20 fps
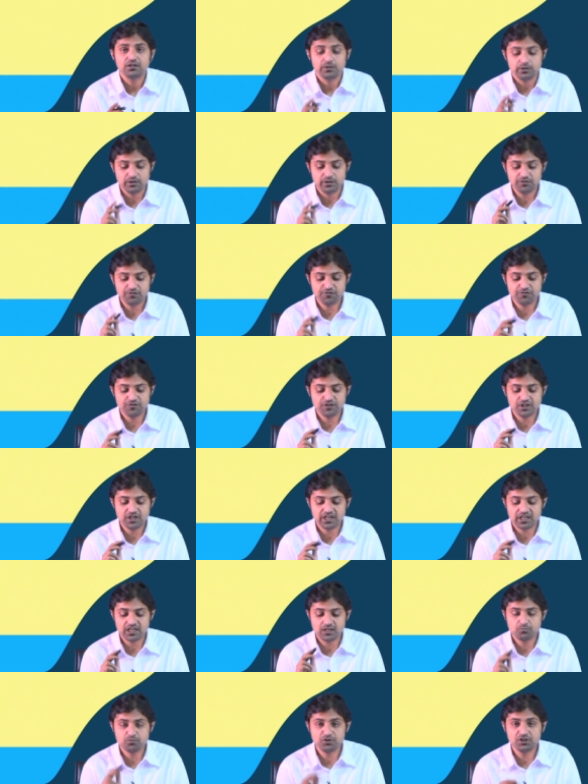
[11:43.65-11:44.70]
if we are
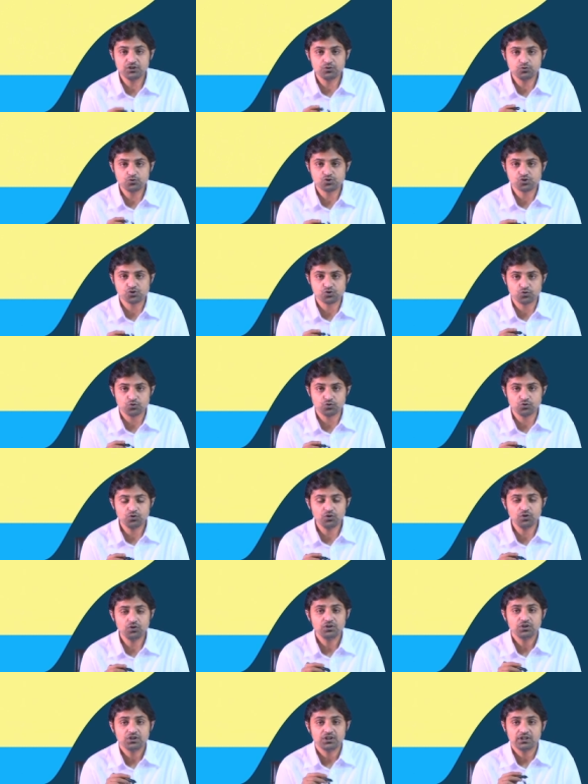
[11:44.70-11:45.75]
able to
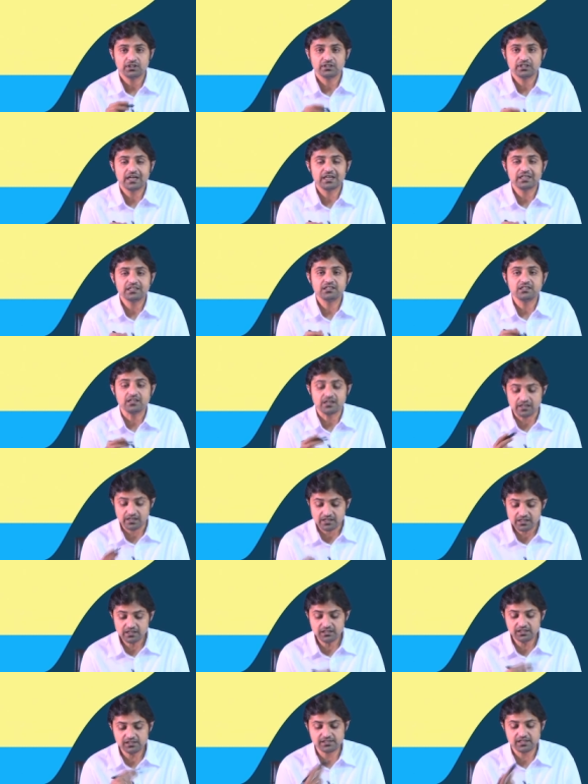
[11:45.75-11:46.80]
show that the
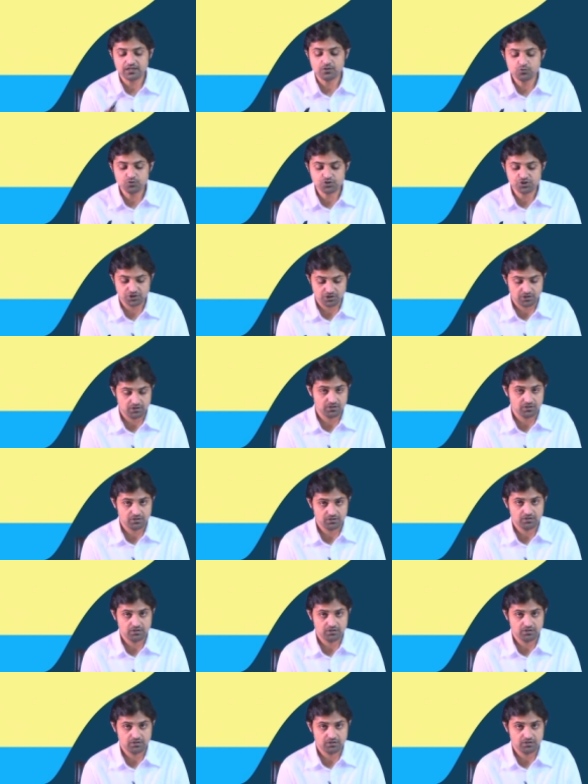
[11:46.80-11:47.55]
real solution